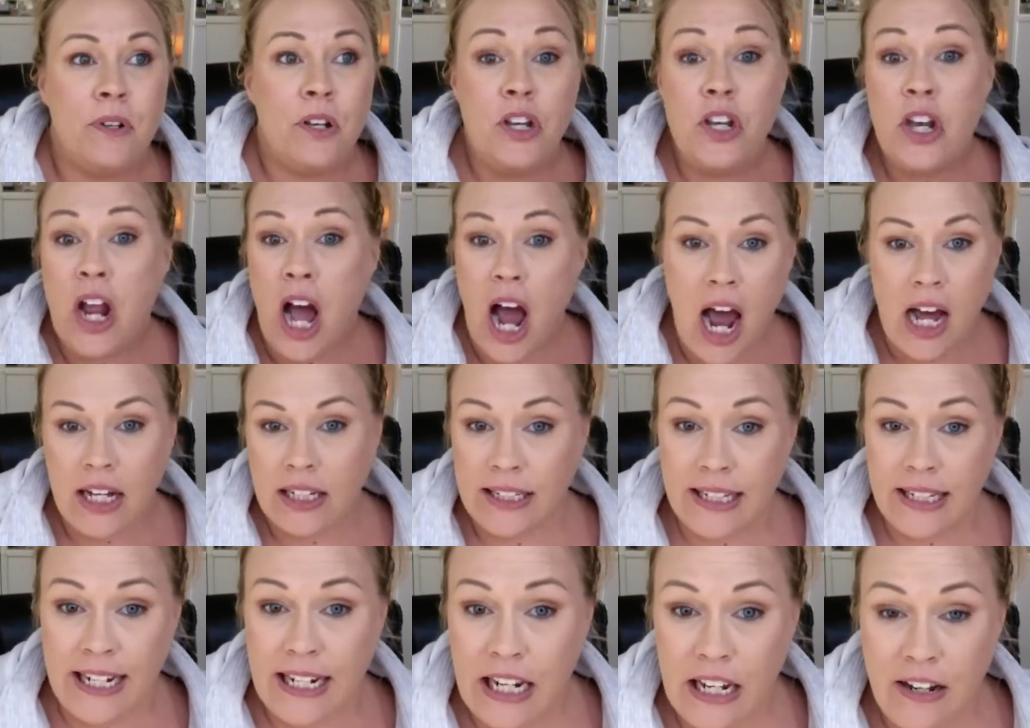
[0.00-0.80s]
not
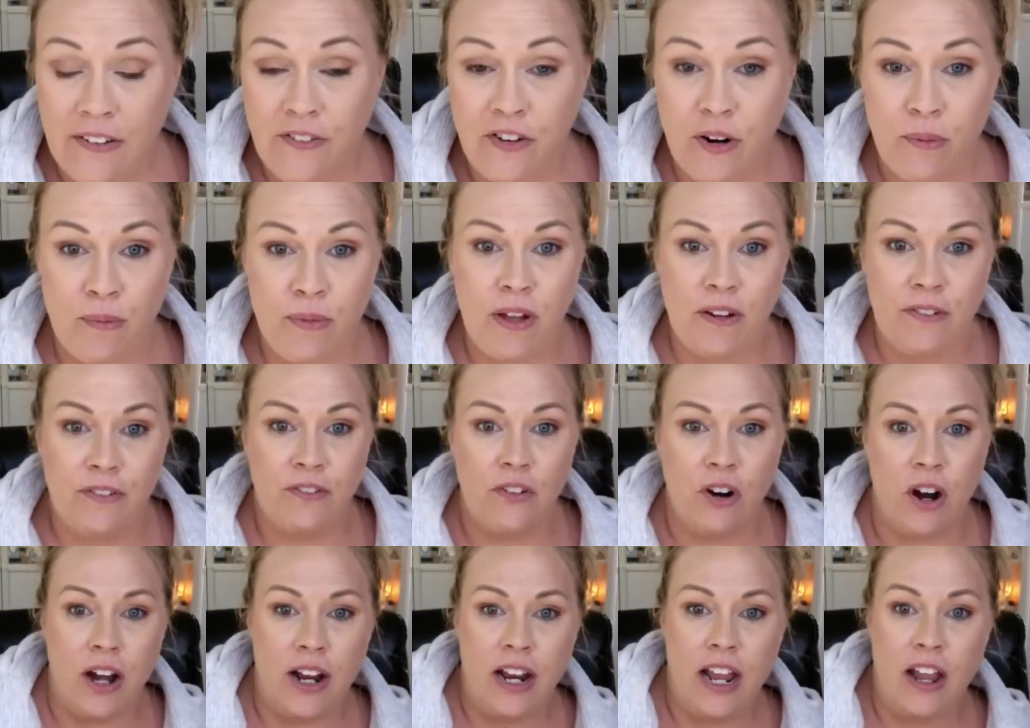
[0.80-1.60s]
leading from the
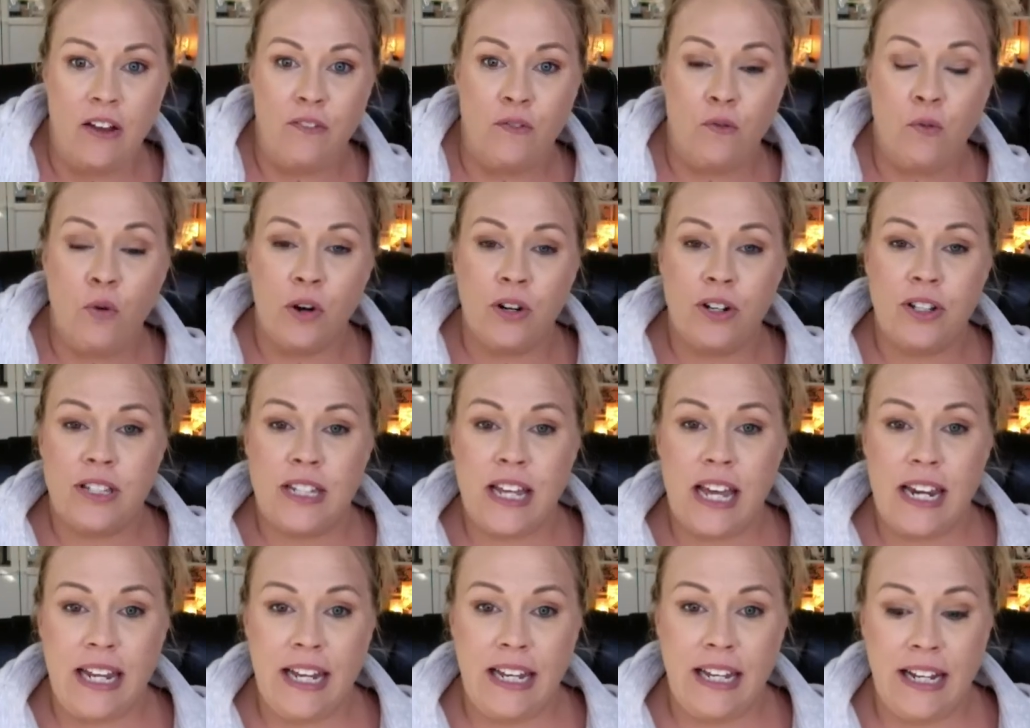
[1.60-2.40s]
front, if we're
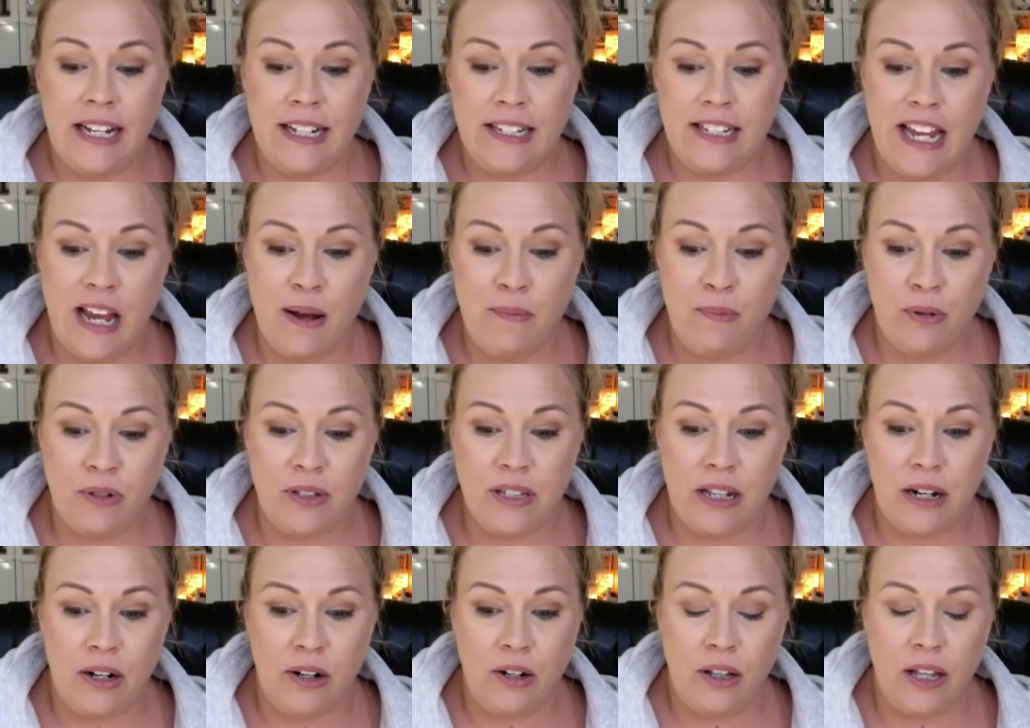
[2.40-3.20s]
setting examples
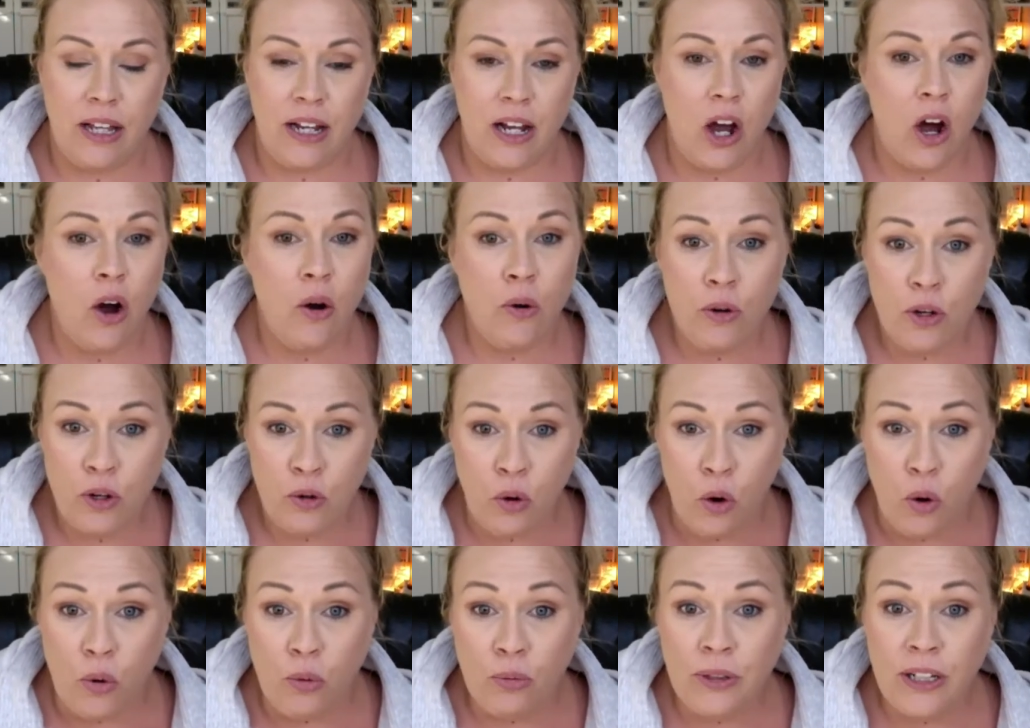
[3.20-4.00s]
that are like, oh,
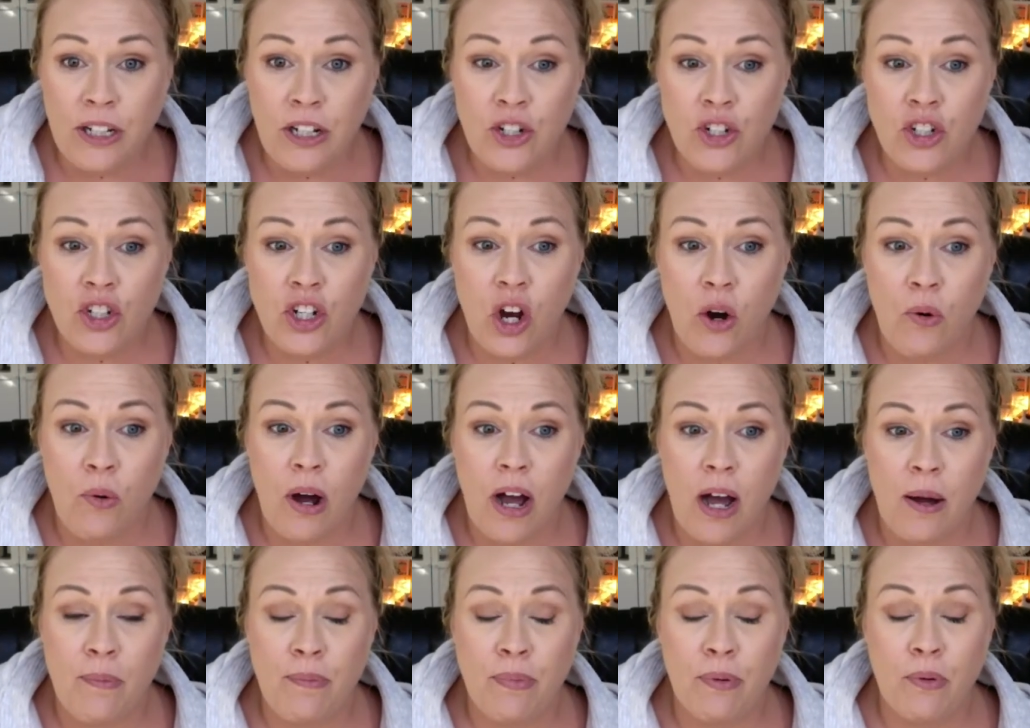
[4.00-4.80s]
you only show
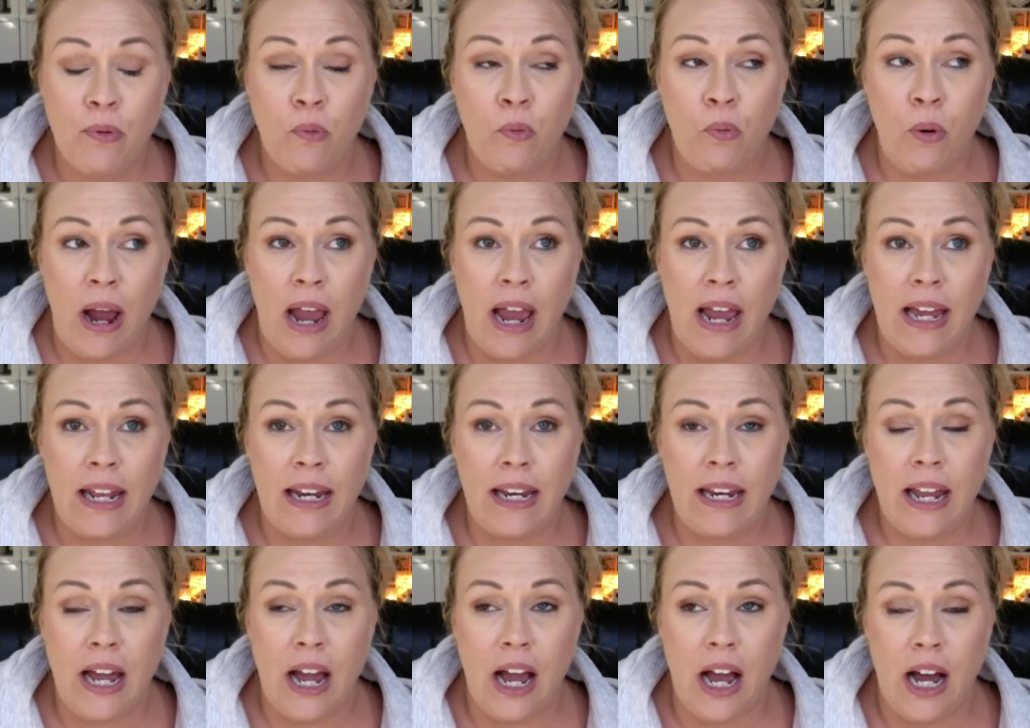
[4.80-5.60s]
up
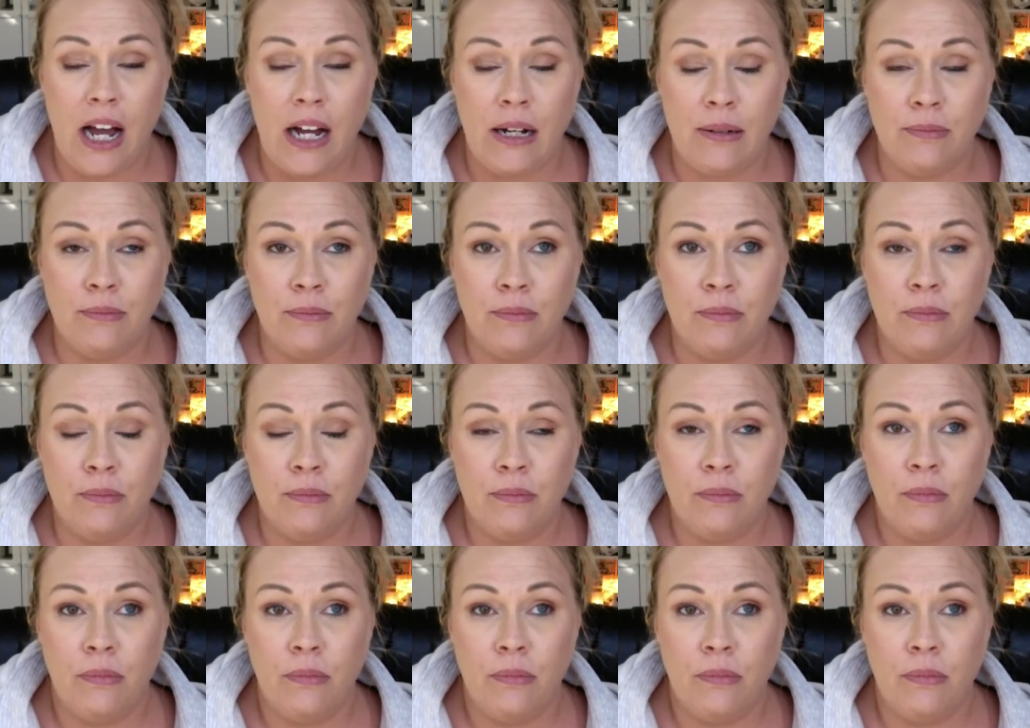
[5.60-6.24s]
when, um,